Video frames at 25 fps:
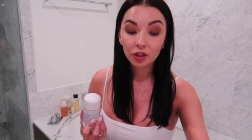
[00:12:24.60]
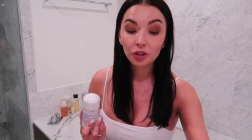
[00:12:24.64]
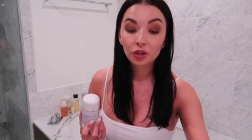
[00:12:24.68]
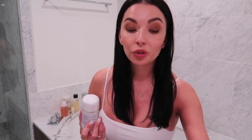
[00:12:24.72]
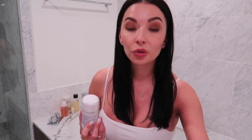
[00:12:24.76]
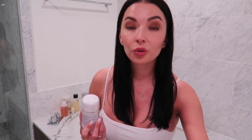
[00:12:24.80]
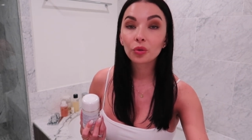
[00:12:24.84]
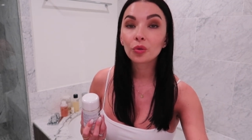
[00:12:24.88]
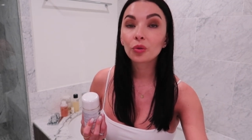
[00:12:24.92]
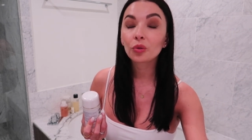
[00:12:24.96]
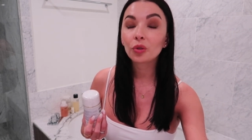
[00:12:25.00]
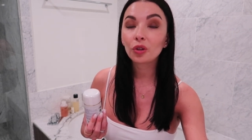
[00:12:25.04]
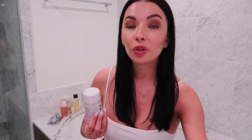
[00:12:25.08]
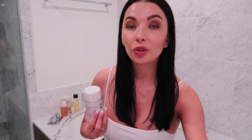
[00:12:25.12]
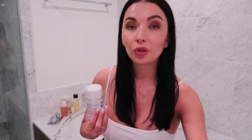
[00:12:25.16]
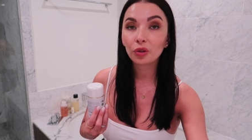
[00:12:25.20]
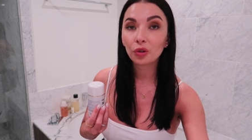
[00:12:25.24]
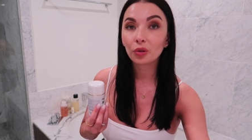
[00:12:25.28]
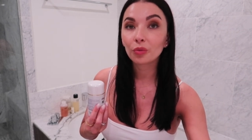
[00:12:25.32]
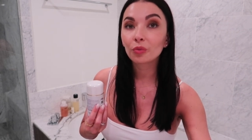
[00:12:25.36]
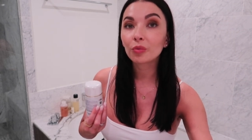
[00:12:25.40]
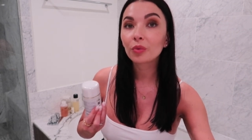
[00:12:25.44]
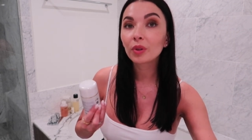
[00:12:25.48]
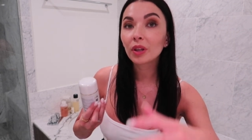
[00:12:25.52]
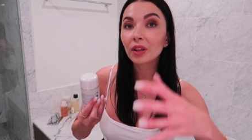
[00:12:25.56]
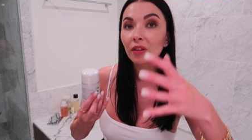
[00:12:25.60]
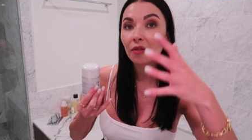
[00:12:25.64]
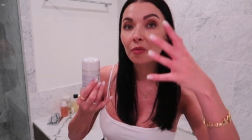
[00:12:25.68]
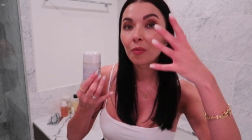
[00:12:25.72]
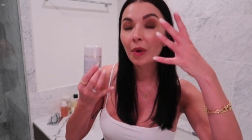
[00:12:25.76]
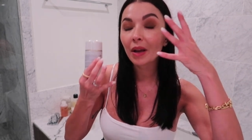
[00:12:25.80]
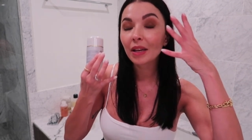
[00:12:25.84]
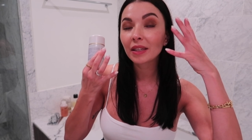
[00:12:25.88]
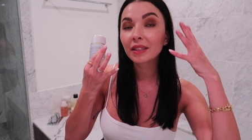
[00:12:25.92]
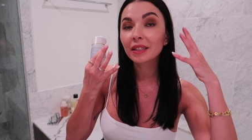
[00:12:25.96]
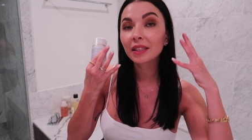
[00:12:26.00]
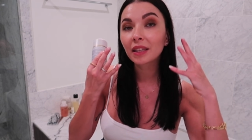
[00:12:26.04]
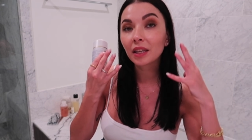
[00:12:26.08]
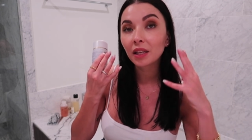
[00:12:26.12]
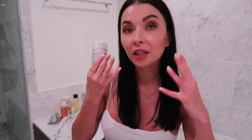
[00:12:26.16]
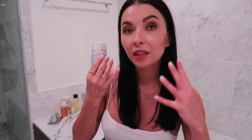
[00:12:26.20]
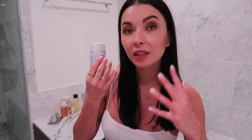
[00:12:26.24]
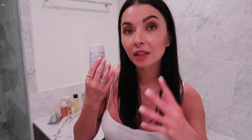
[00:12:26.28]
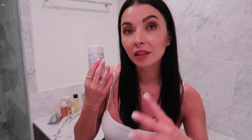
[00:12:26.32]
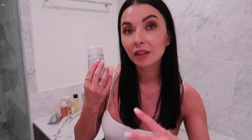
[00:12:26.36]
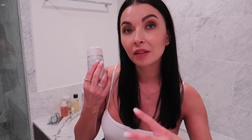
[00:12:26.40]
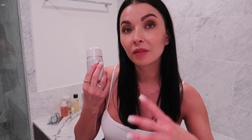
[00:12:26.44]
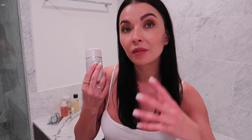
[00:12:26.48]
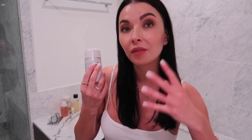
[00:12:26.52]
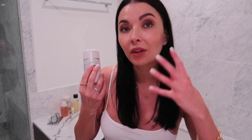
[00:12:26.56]
to, you know, give my
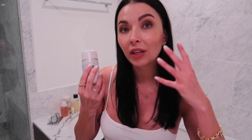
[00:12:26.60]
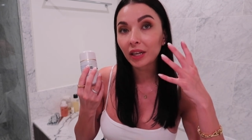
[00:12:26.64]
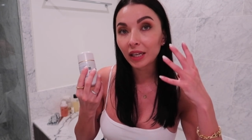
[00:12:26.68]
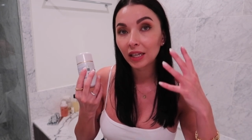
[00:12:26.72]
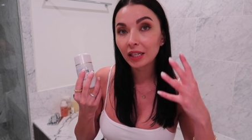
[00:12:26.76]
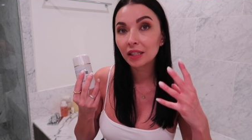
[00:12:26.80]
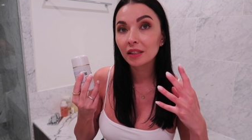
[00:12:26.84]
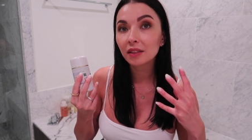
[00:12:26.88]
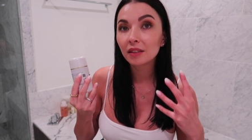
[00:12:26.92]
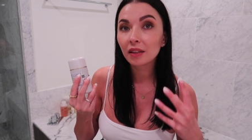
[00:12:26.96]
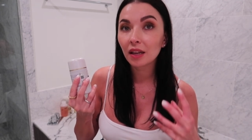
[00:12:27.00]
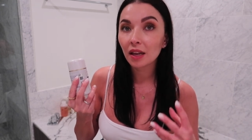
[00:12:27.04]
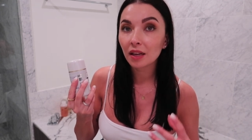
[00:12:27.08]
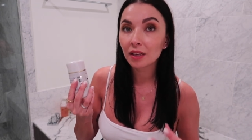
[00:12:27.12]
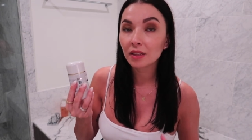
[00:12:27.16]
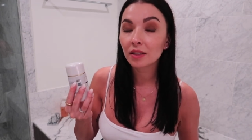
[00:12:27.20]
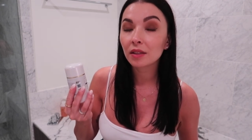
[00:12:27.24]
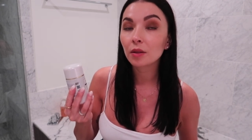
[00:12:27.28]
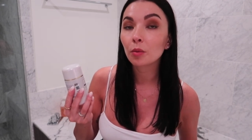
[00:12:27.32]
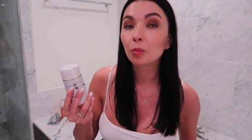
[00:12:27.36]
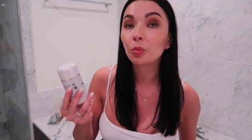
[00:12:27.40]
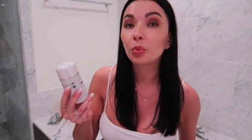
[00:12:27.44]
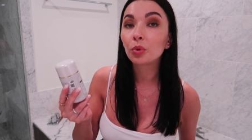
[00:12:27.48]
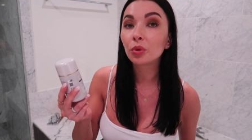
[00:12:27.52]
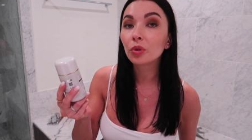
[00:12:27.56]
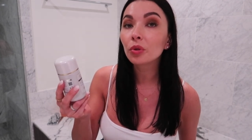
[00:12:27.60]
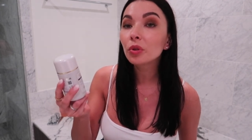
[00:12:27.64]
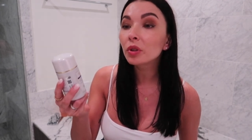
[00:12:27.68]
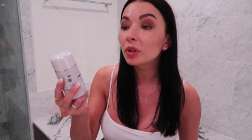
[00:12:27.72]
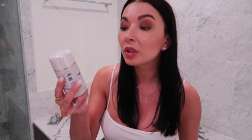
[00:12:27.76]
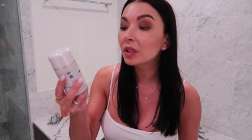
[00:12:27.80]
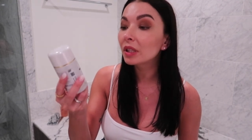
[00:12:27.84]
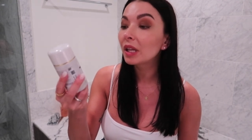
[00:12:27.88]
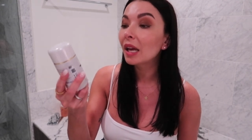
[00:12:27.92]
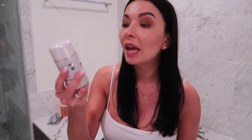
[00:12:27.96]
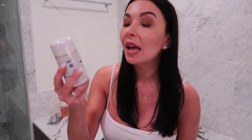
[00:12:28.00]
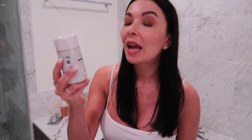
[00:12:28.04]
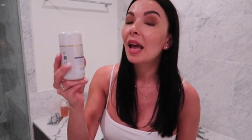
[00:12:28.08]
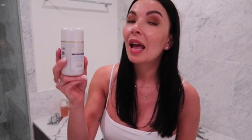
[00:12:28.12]
skin very intense boost.